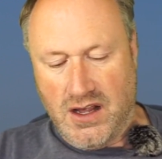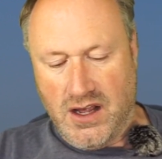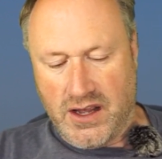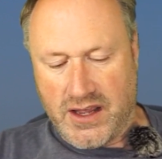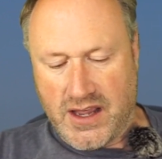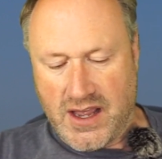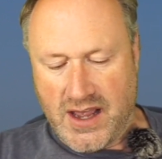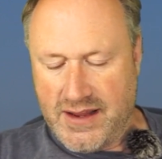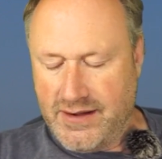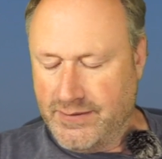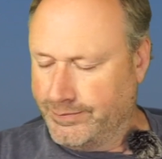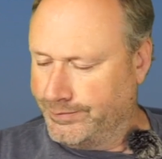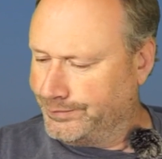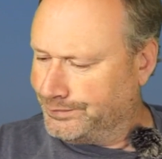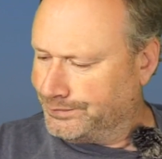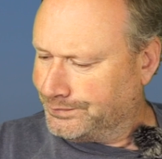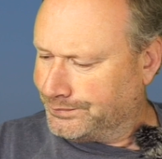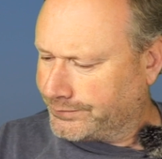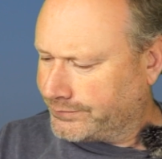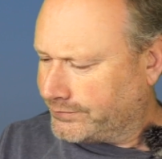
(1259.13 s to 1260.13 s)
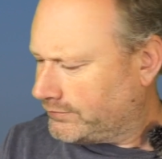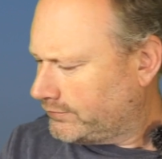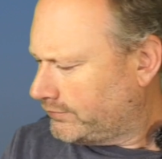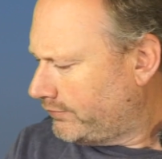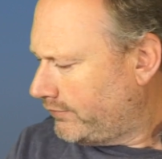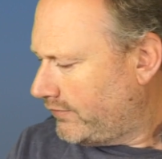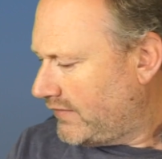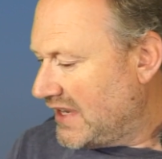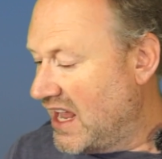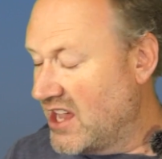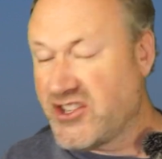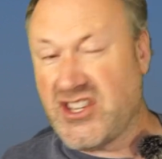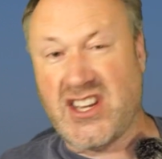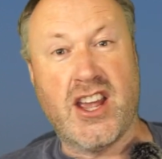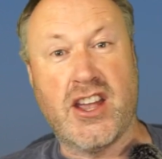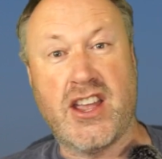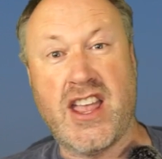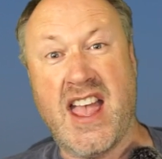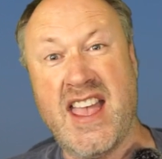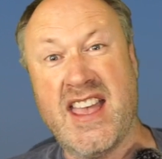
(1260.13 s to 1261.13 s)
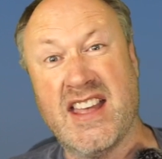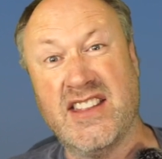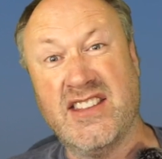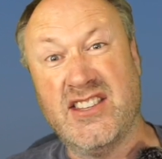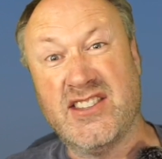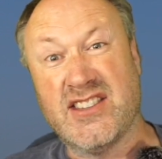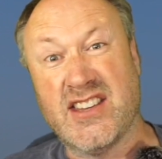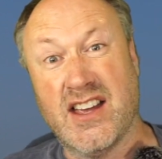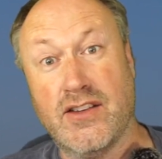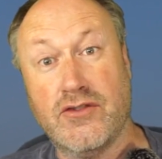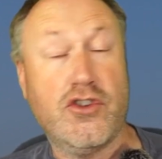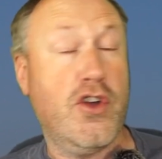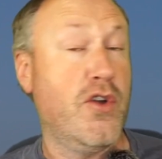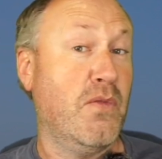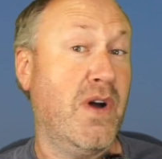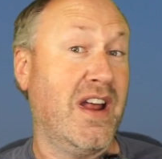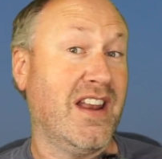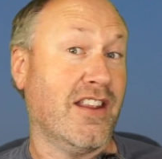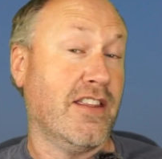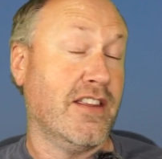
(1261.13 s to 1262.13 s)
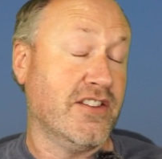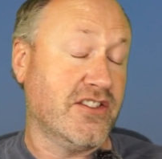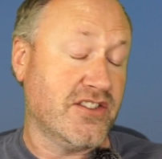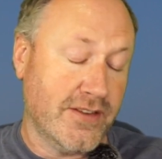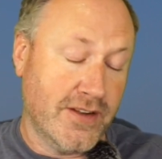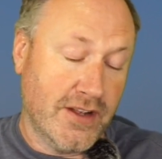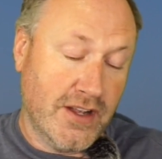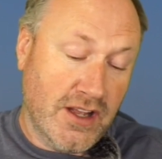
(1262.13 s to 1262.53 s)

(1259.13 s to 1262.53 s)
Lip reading: Okay? I said okay again, didn't I? I'm doing well at this.